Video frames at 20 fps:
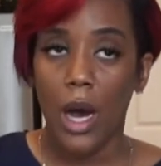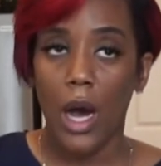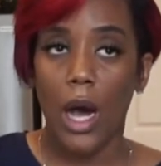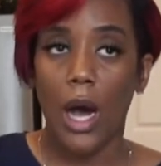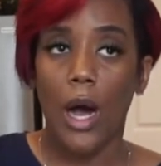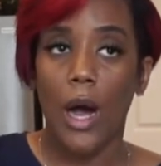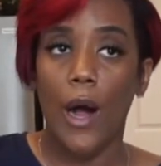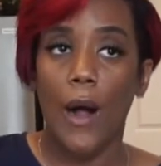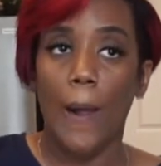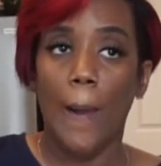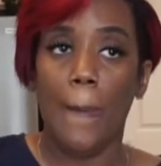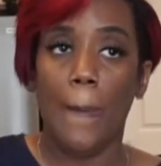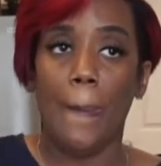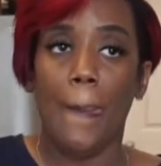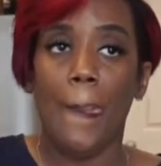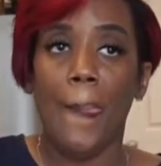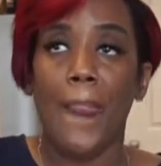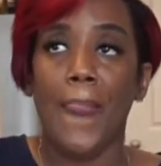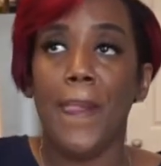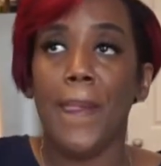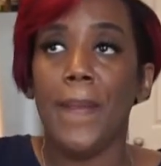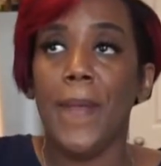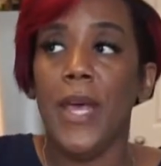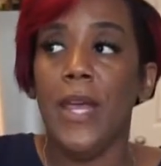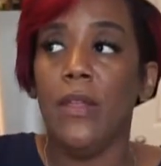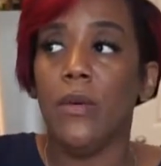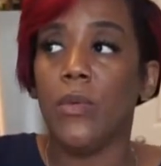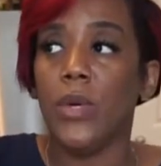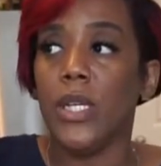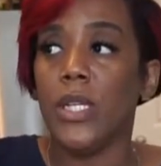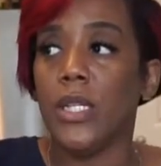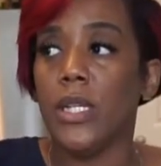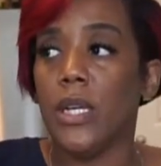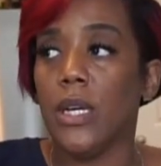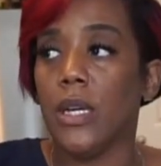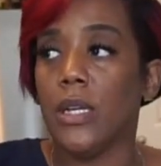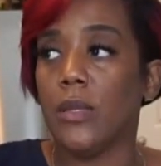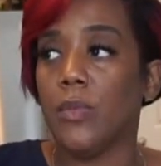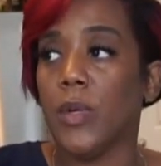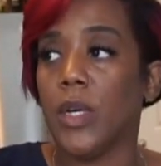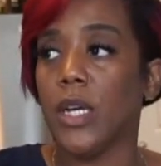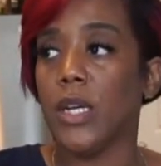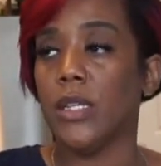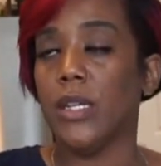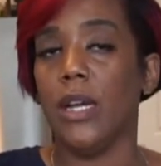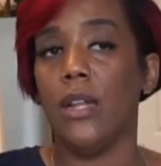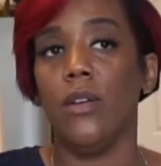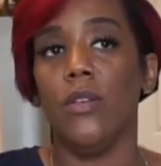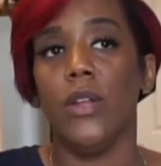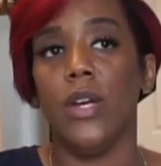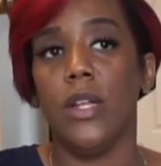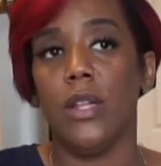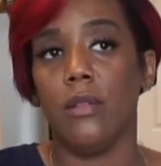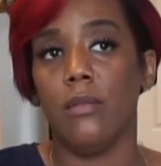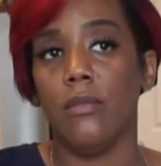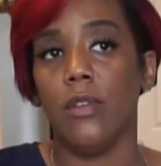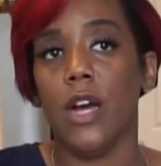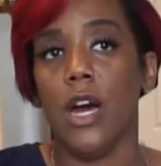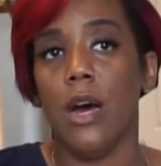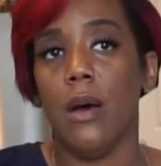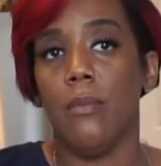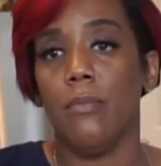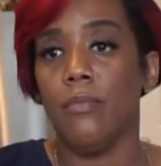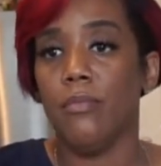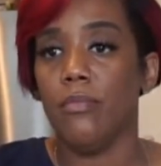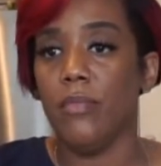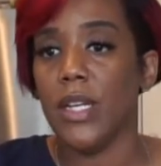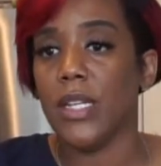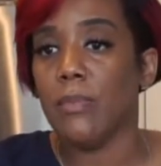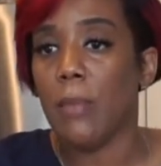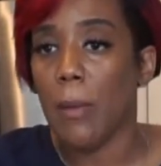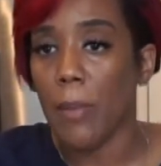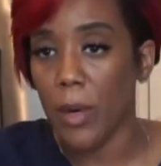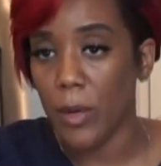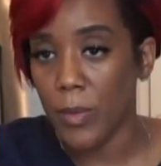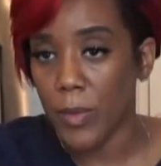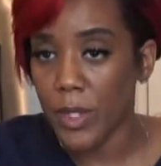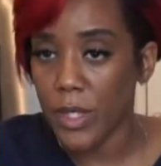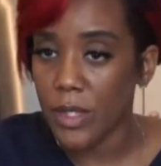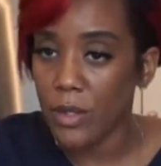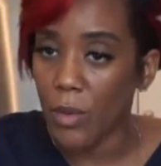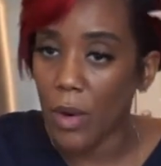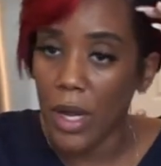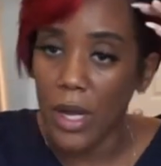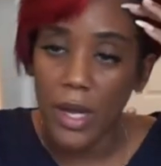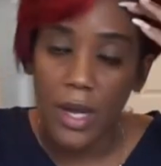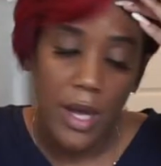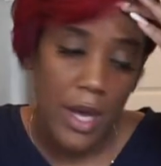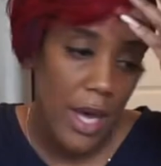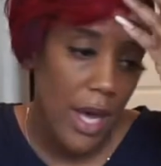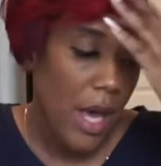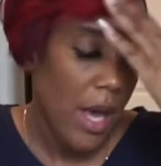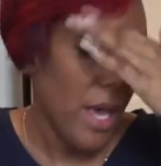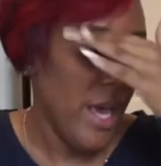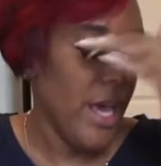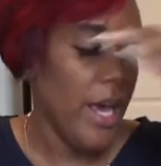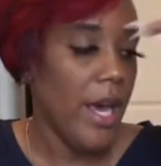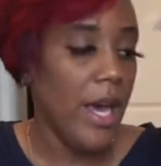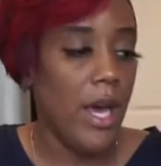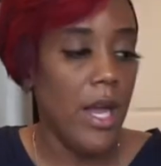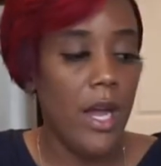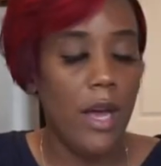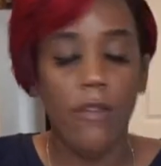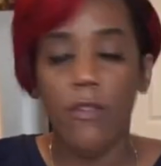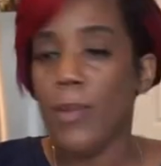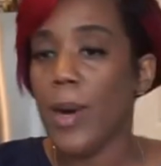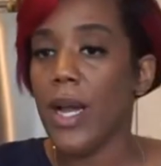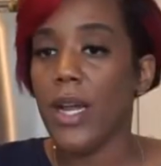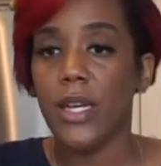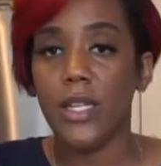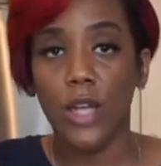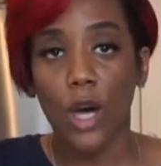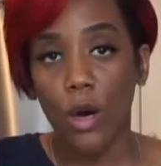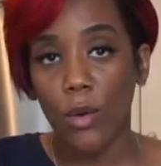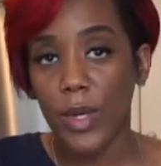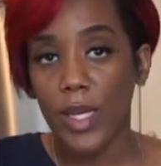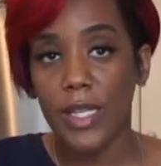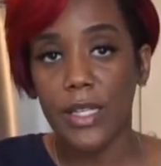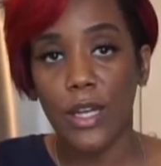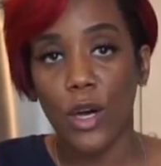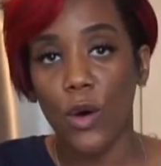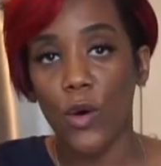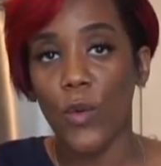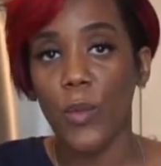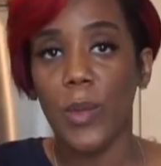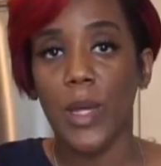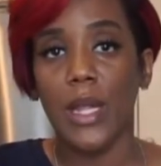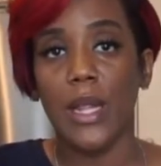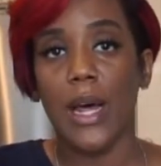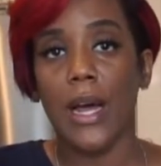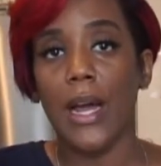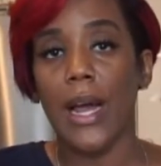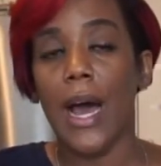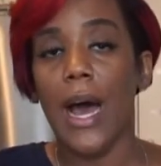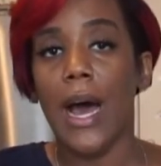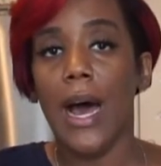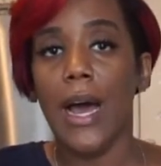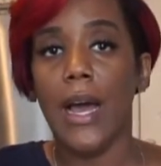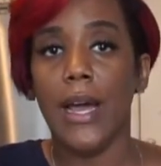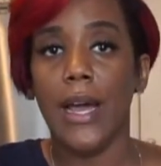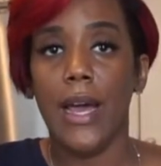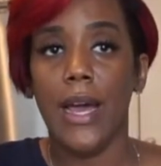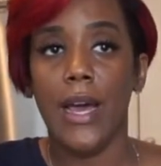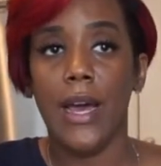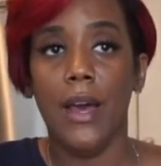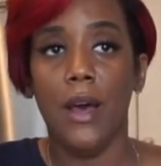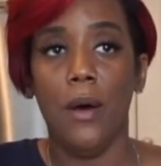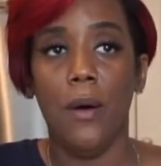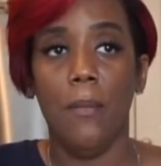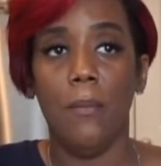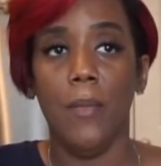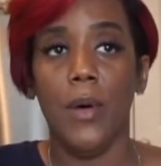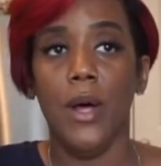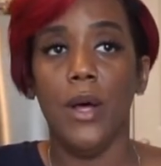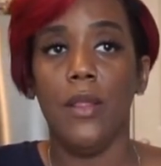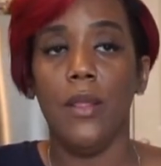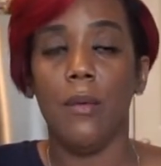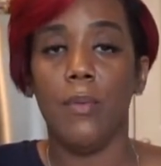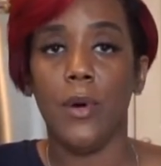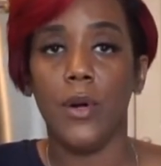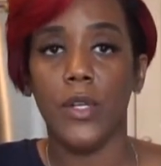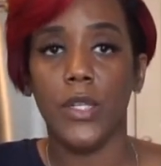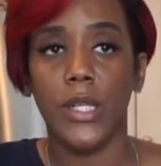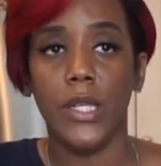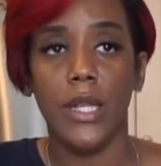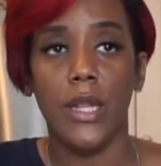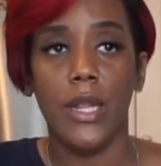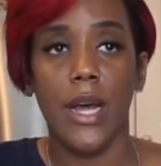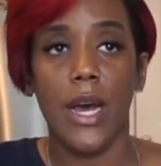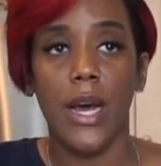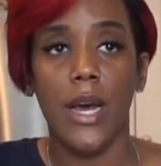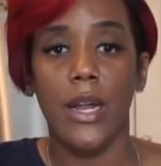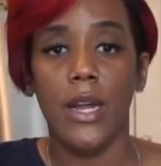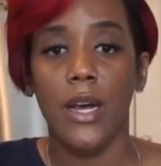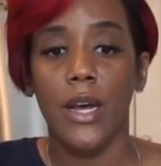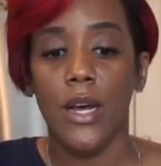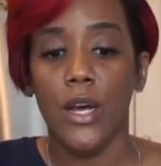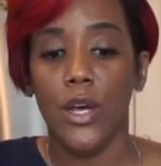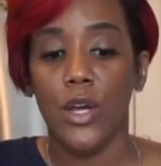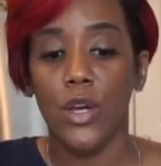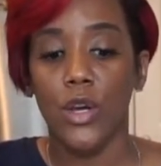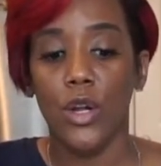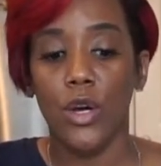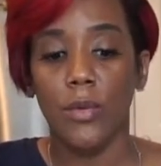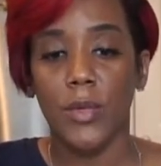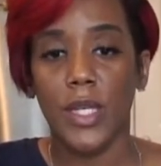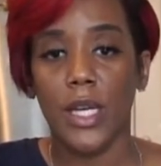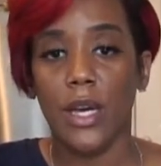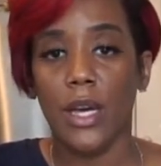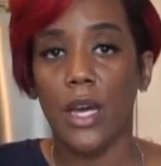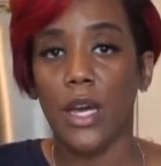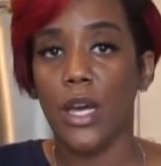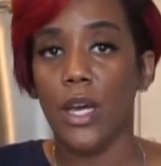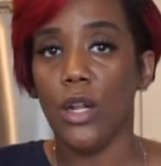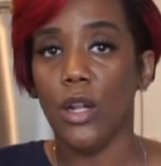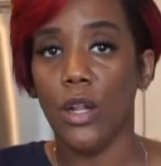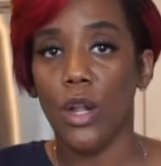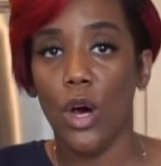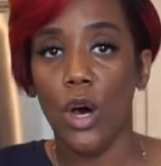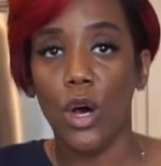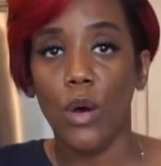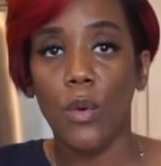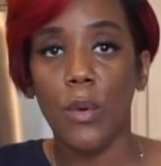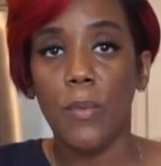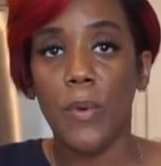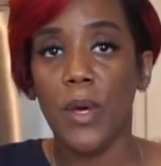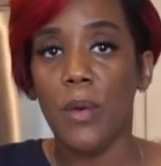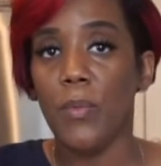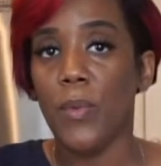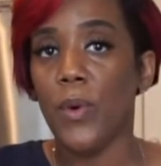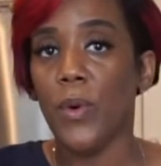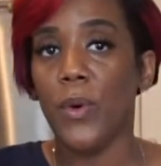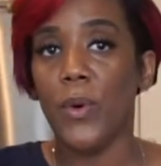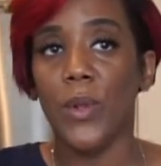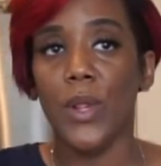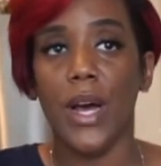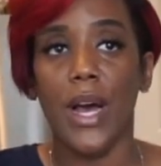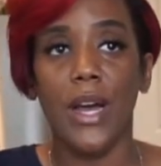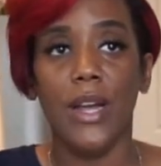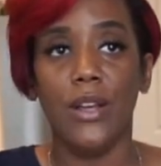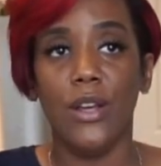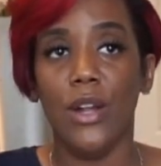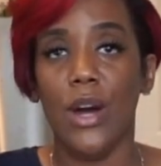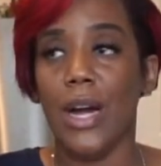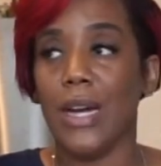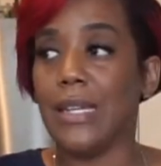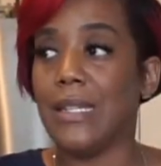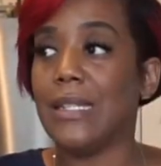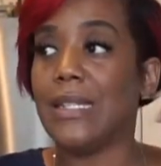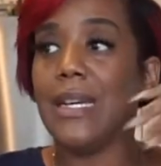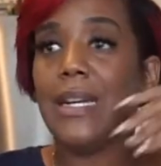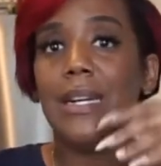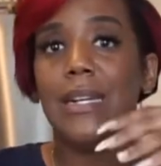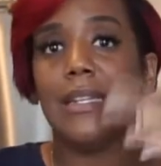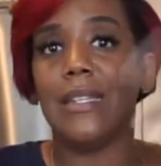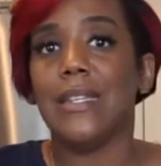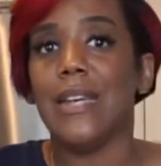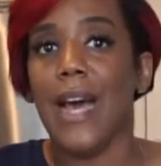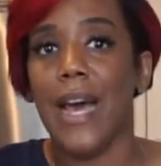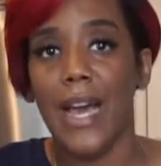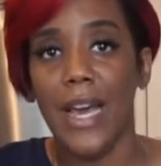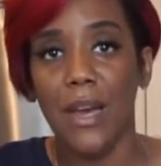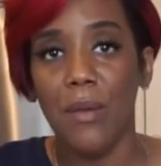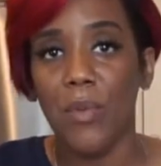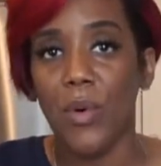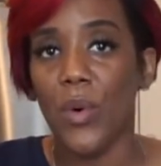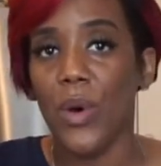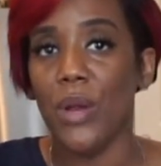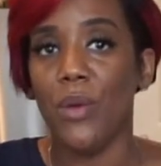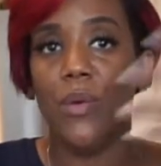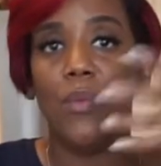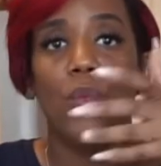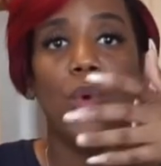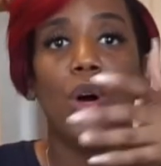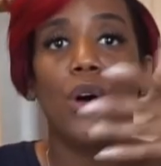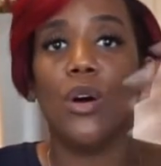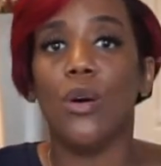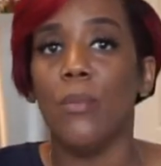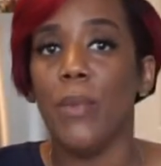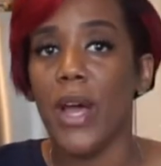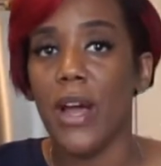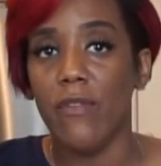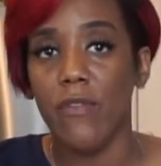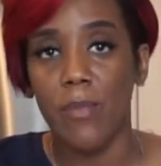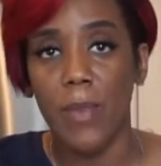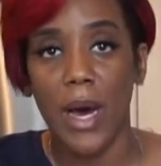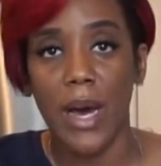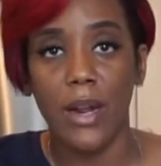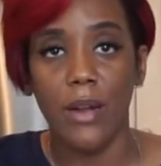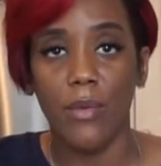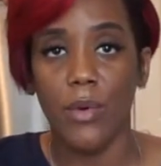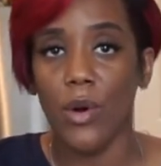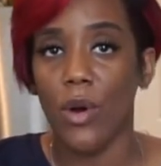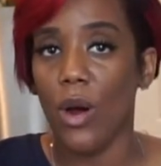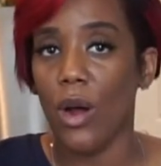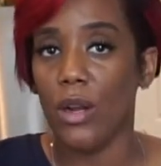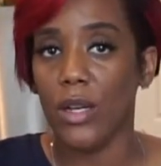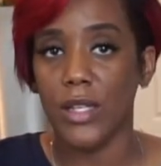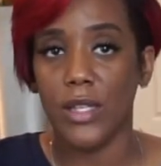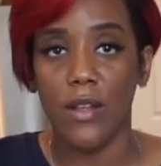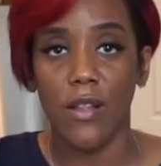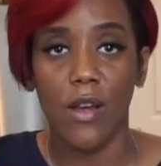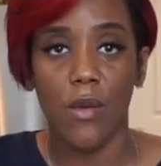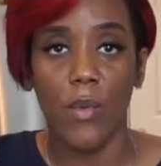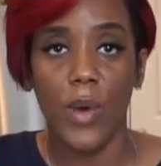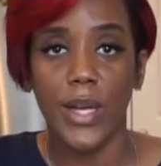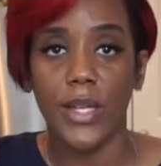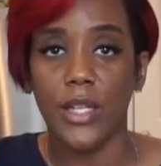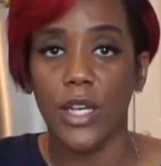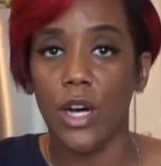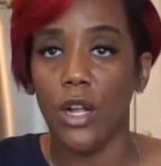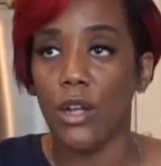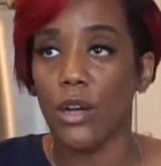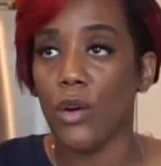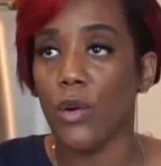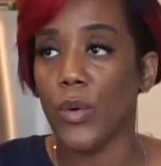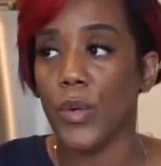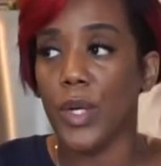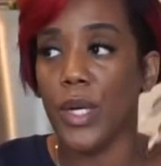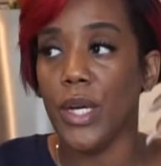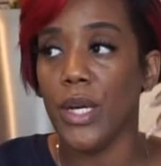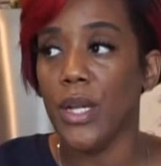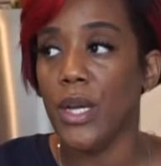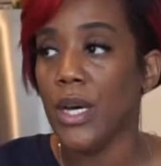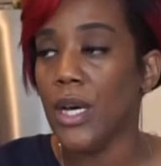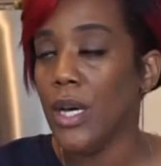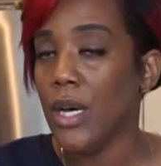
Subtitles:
And the reasoning is because I know that God, that's my purpose, right? And everybody has always told me, like, I am the person that, you know what I'm saying, can get along with people, that, you know, I can sit at a table and welcome everybody regardless of their race, color, creed,